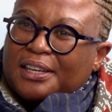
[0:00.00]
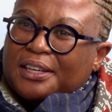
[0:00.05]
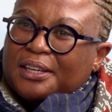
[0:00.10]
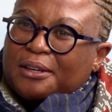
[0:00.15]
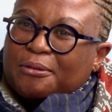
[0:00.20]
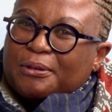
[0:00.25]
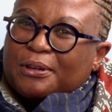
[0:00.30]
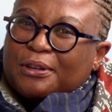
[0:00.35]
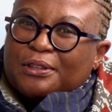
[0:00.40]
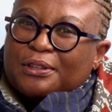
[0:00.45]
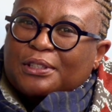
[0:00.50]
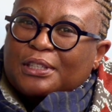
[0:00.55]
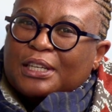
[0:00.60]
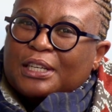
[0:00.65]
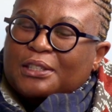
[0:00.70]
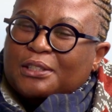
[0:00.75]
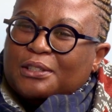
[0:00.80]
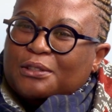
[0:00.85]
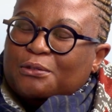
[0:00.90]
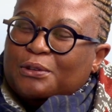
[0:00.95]
Yeah, because
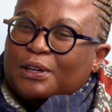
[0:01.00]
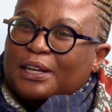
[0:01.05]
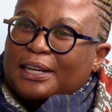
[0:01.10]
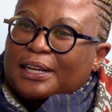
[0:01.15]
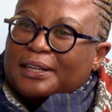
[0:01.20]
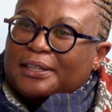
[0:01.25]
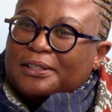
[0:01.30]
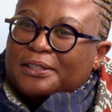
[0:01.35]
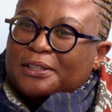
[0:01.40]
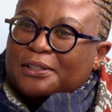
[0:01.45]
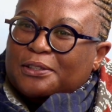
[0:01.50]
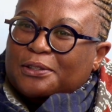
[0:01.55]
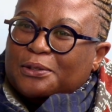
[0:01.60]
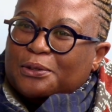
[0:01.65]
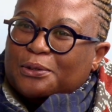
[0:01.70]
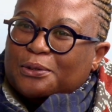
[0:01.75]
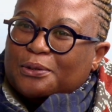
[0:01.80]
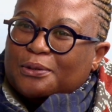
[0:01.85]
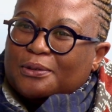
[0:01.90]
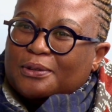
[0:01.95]
it's really
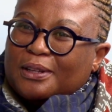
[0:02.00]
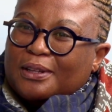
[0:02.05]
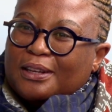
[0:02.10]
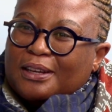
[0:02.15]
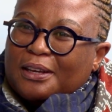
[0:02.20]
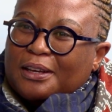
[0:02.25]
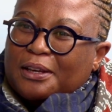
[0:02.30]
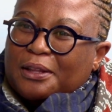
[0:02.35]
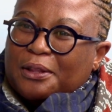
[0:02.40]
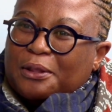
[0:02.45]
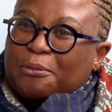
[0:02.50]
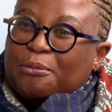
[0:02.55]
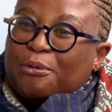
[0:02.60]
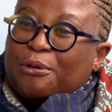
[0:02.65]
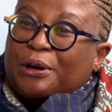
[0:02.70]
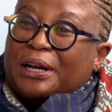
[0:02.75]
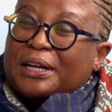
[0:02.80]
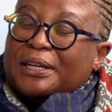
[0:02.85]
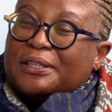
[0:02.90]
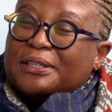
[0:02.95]
just the
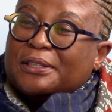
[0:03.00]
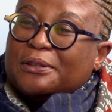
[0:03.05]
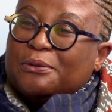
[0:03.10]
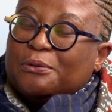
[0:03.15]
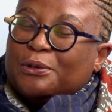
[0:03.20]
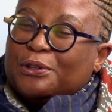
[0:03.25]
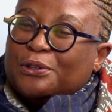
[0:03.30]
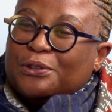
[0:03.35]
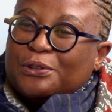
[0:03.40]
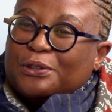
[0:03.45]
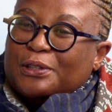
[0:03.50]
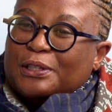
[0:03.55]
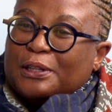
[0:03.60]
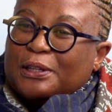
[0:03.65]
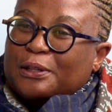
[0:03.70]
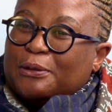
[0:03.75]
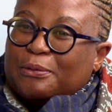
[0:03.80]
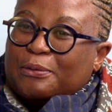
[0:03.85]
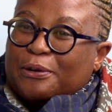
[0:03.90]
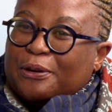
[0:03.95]
price at which you
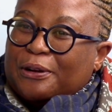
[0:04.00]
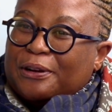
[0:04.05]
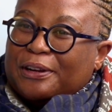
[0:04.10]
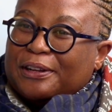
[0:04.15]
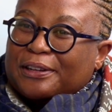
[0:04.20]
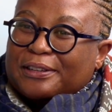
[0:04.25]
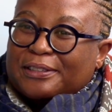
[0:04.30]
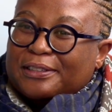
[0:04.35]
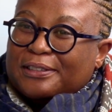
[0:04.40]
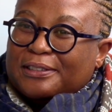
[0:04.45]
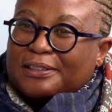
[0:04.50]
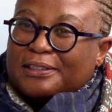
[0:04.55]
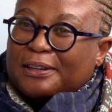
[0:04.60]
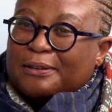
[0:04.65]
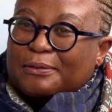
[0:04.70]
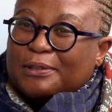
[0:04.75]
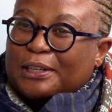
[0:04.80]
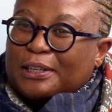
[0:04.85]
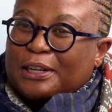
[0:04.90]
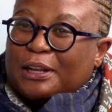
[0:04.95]
sell the product
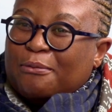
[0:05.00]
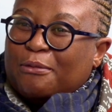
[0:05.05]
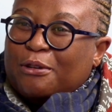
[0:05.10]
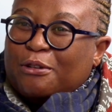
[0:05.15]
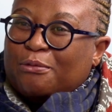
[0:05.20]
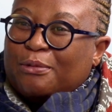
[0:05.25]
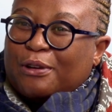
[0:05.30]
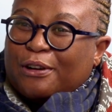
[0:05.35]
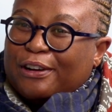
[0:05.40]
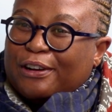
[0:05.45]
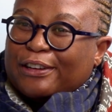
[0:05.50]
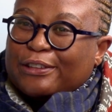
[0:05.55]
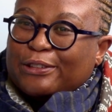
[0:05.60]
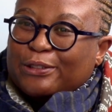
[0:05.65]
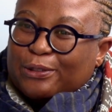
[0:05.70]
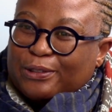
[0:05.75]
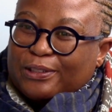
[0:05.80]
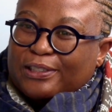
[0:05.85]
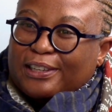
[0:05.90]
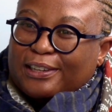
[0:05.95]
times the number of
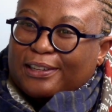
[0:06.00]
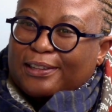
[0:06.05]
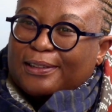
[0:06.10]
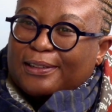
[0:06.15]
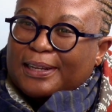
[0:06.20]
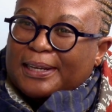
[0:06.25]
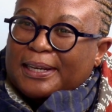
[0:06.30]
products you sell.